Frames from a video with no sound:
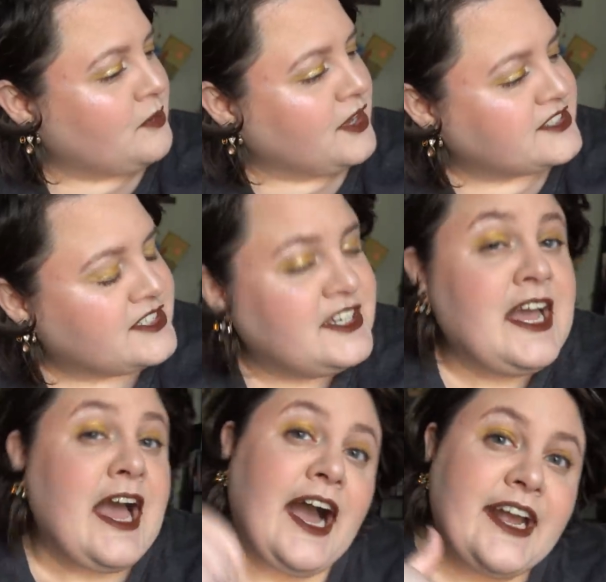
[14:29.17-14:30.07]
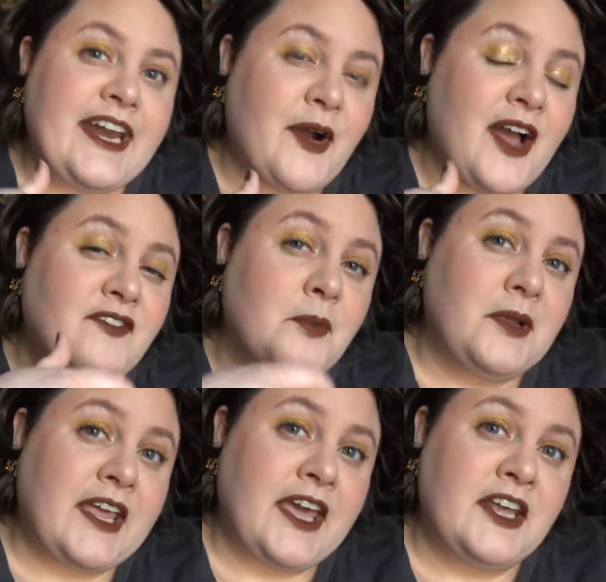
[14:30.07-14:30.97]
but I now have a
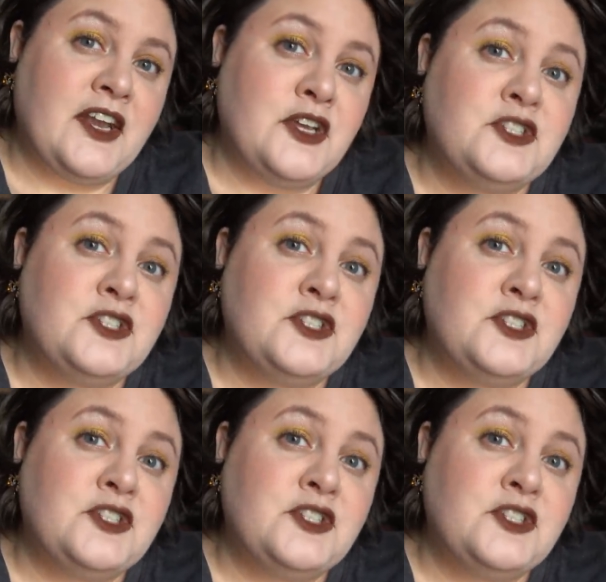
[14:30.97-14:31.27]
plan